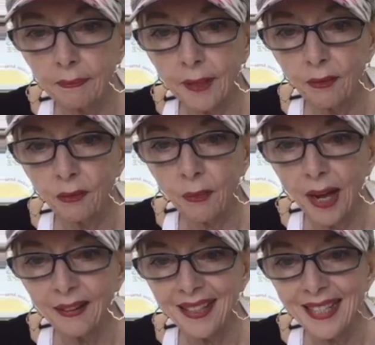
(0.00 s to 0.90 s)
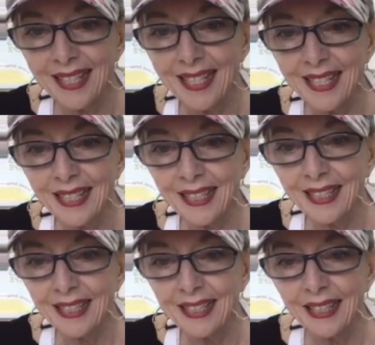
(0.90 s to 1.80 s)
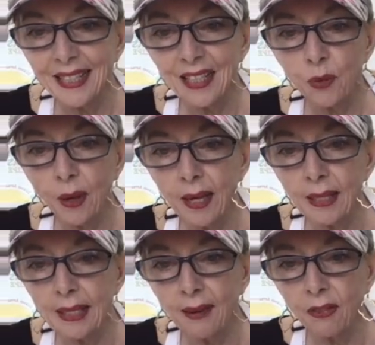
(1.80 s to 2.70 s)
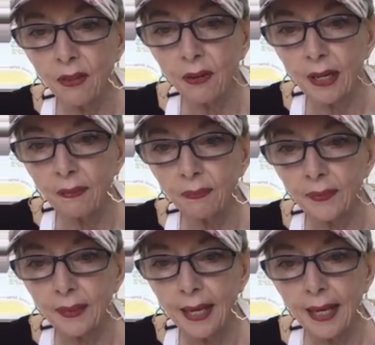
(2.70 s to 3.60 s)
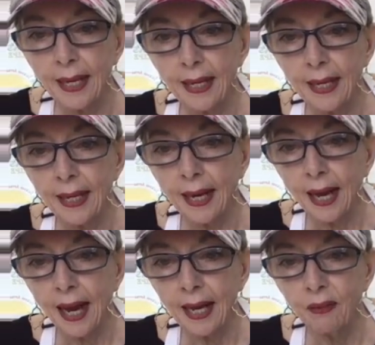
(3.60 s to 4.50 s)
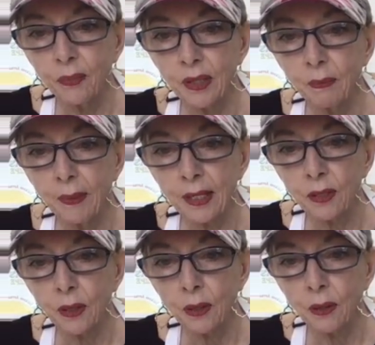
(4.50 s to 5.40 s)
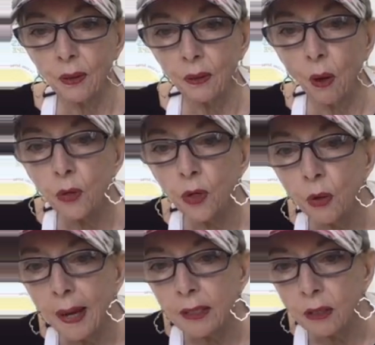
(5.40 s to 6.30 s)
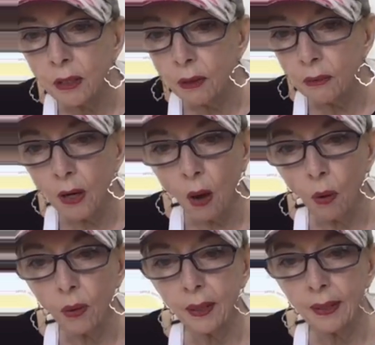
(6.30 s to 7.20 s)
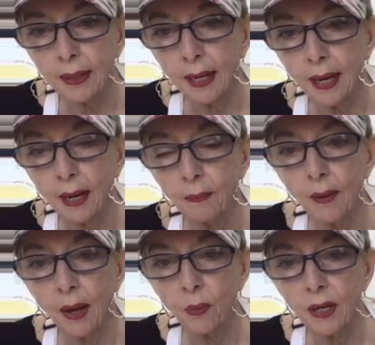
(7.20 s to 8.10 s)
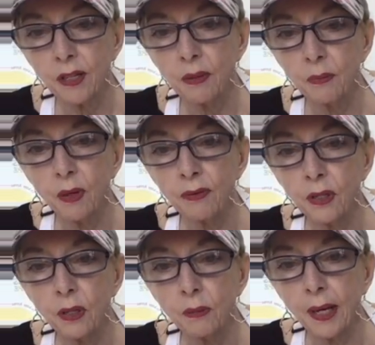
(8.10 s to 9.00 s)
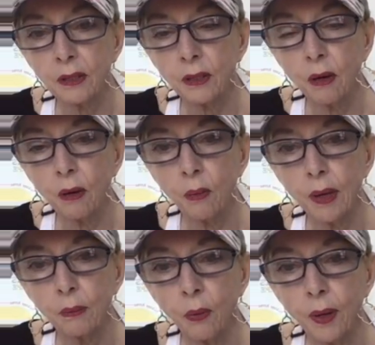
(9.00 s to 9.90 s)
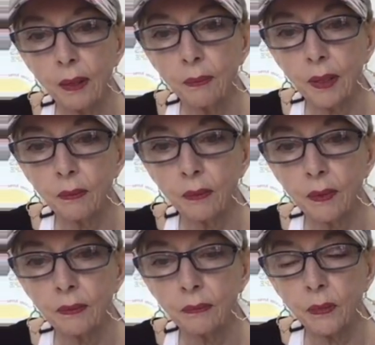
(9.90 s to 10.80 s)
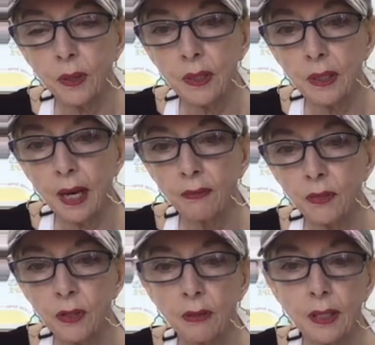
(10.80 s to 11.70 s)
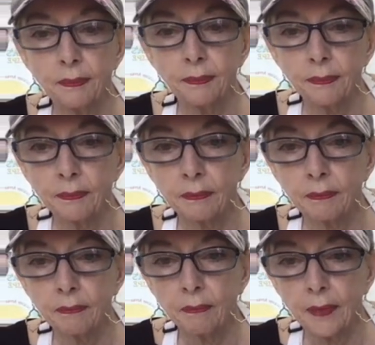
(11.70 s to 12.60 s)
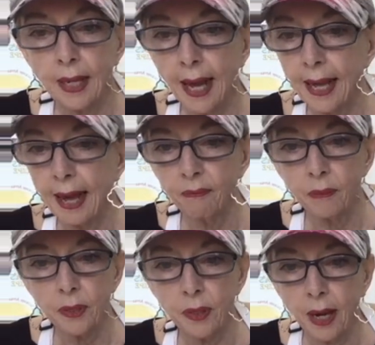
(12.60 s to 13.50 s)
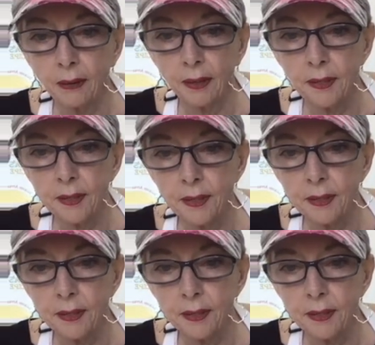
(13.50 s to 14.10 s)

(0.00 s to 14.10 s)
You from Ireland? It's 11:30. I have been to Mexico. Oh, New Mexico. No. I wanted to move to New Mexico at one point, but we didn't ever do it. I haven't been to Ireland.